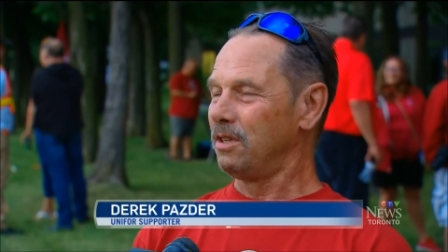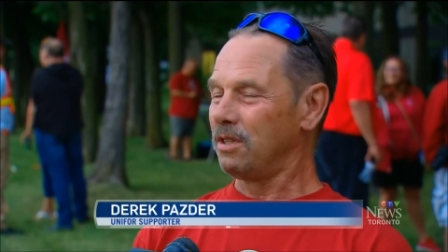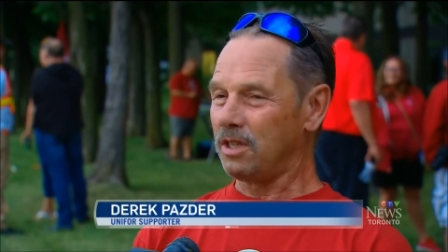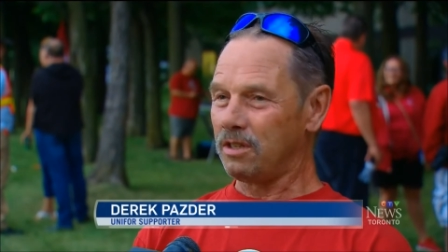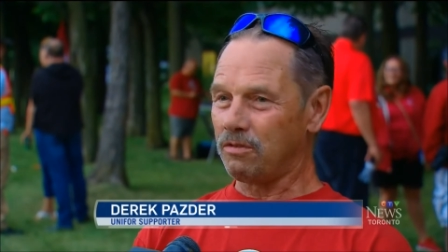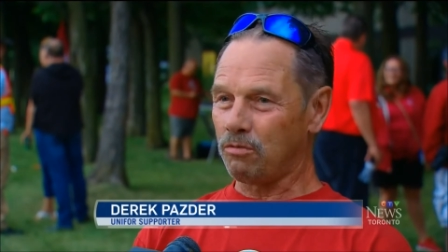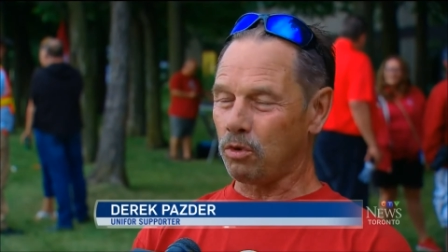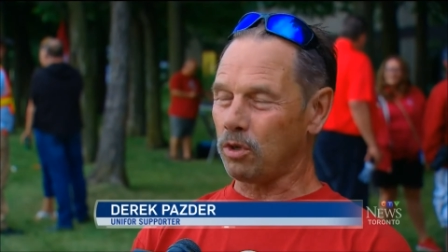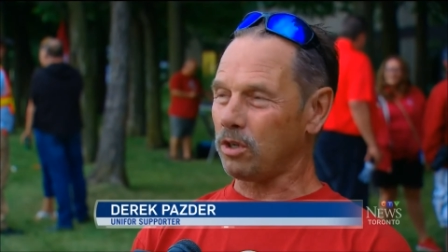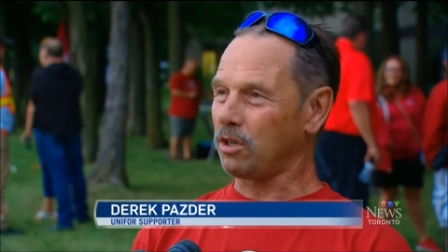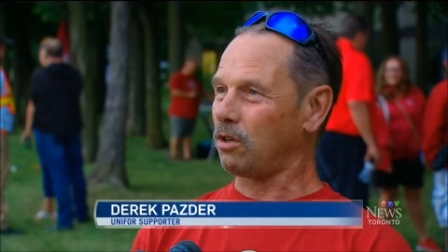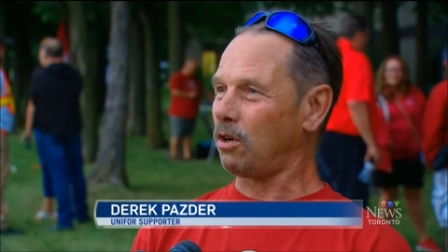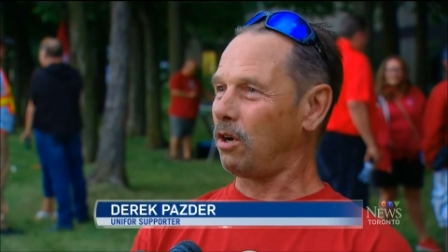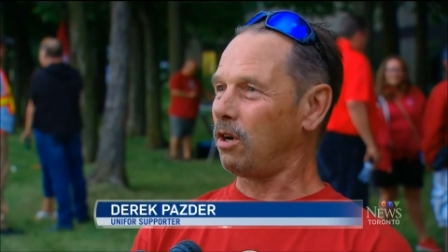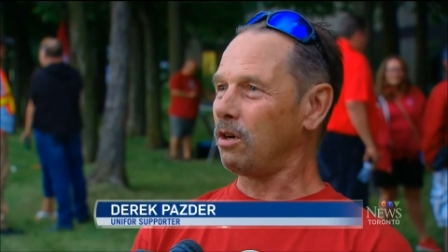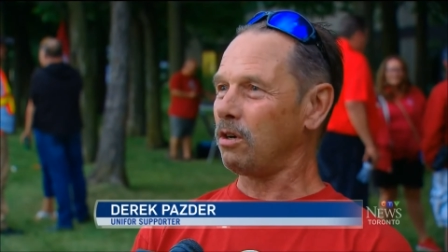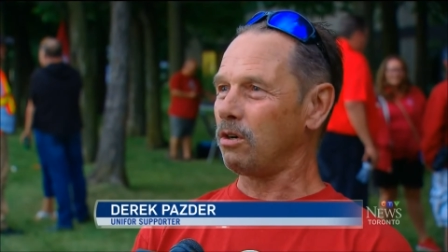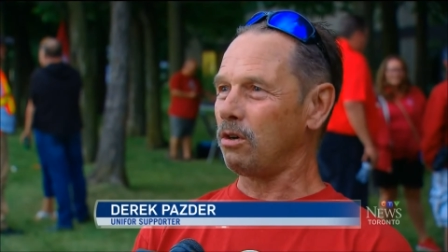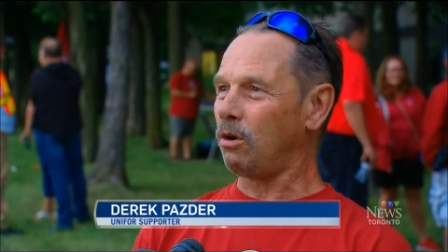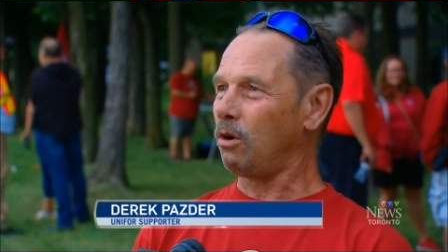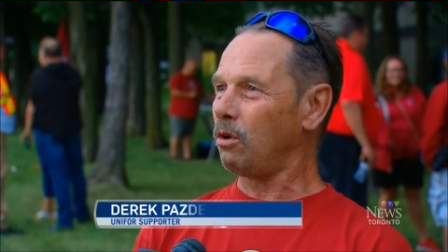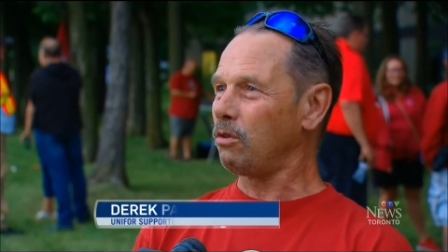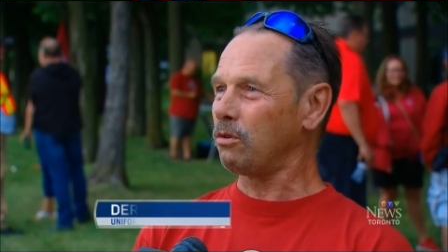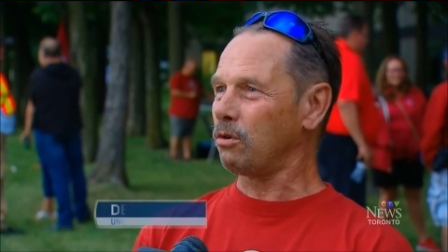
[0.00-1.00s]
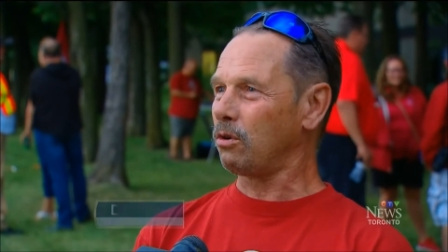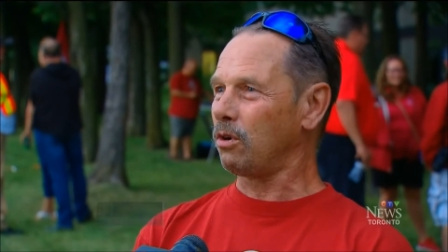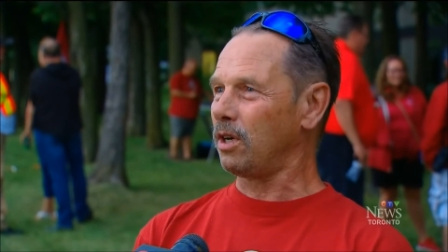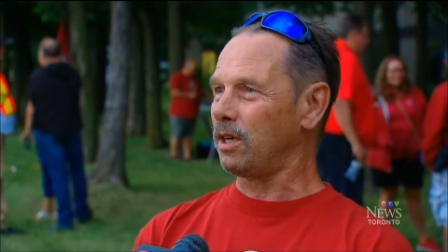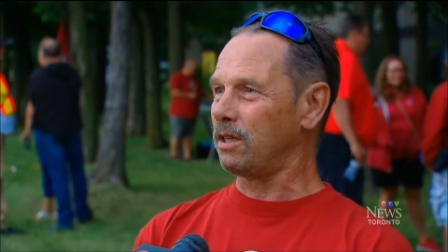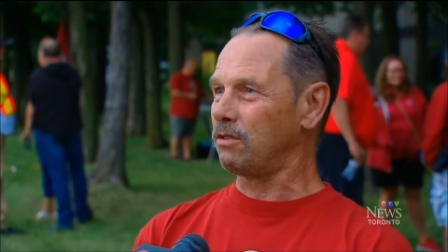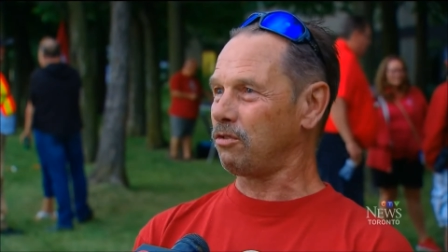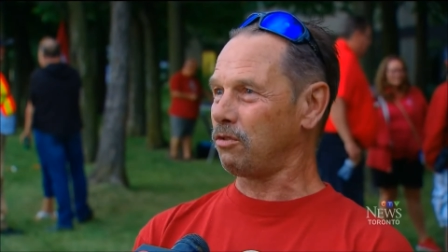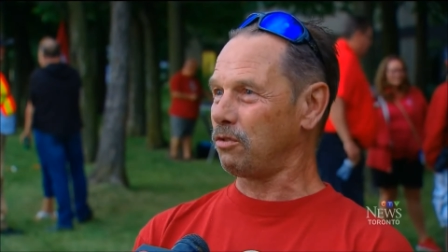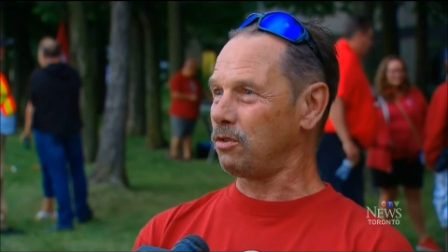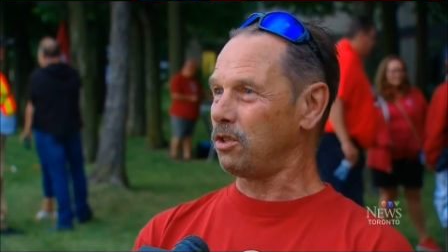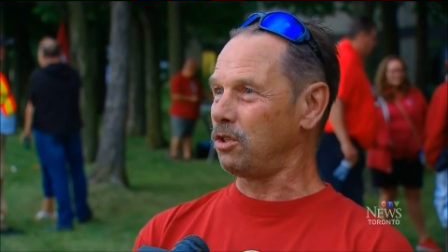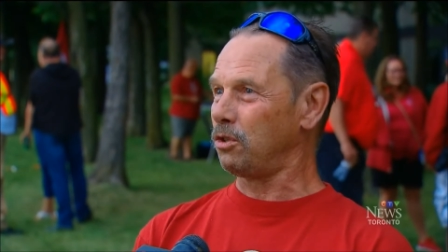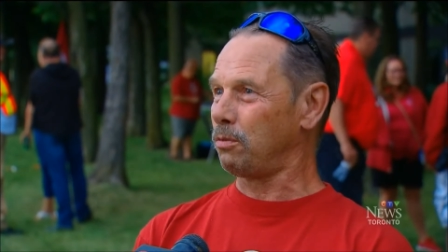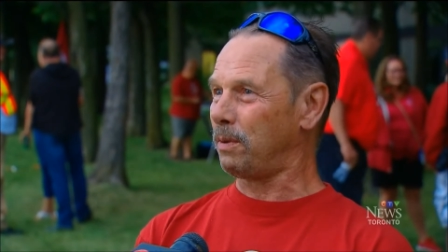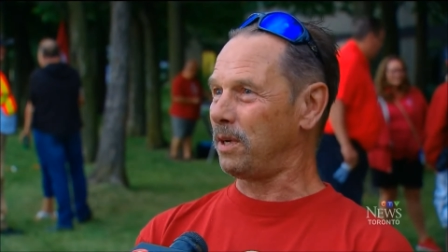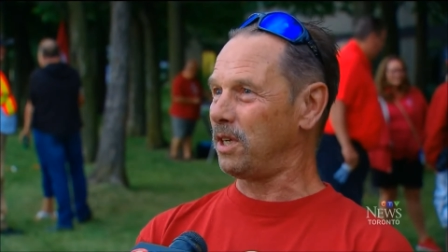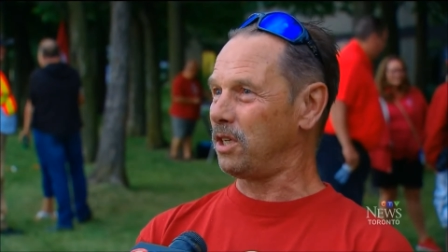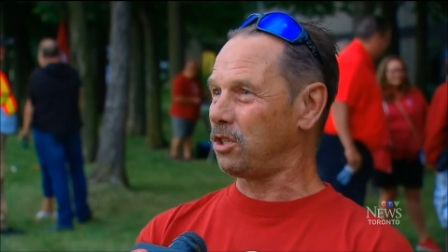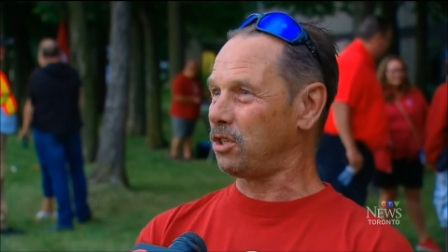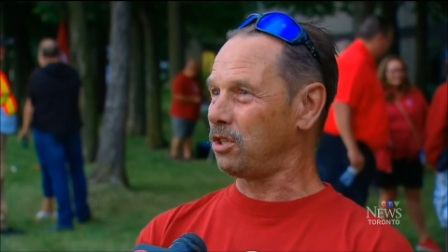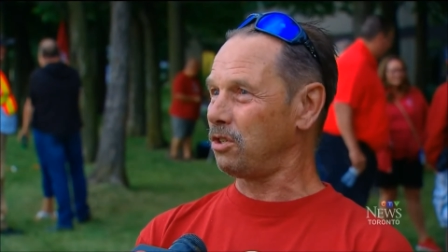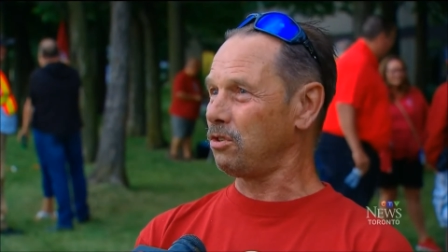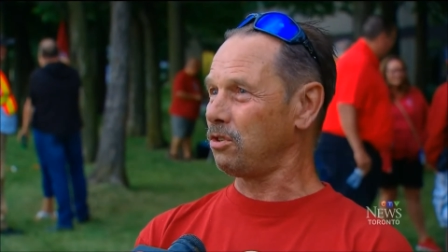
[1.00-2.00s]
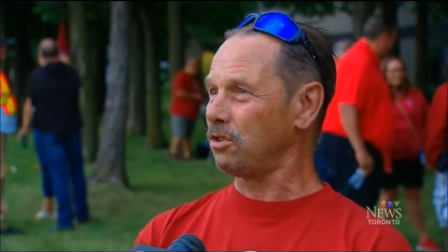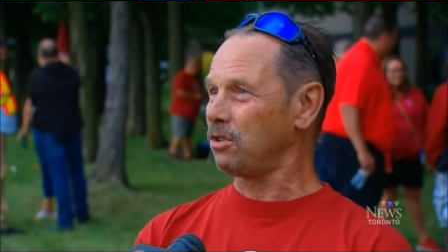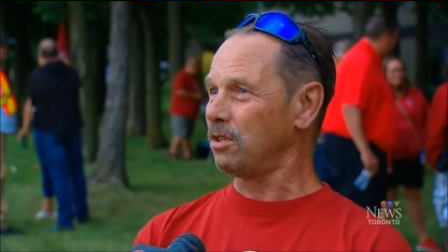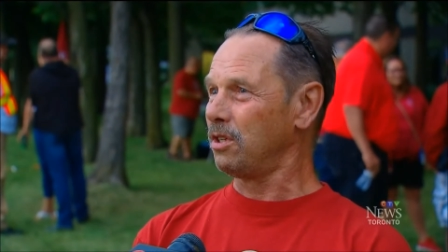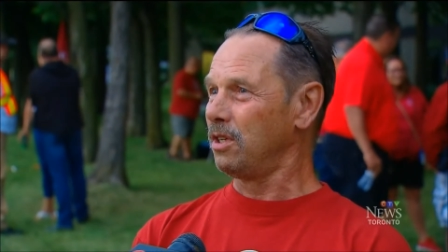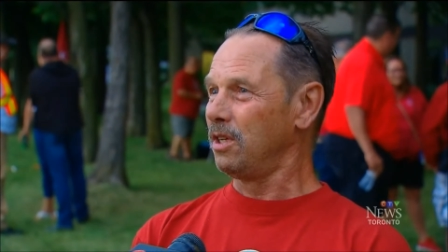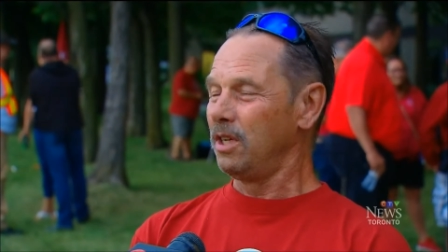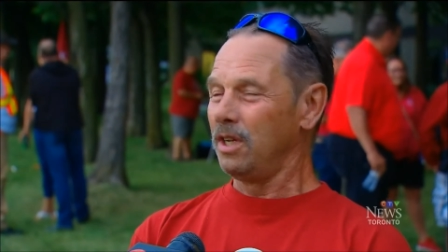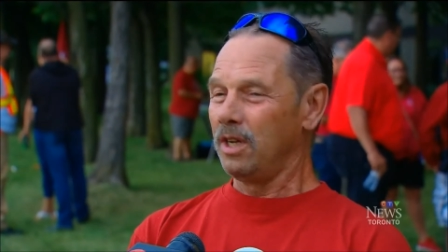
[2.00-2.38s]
They've worked hard all their lives for these pensions,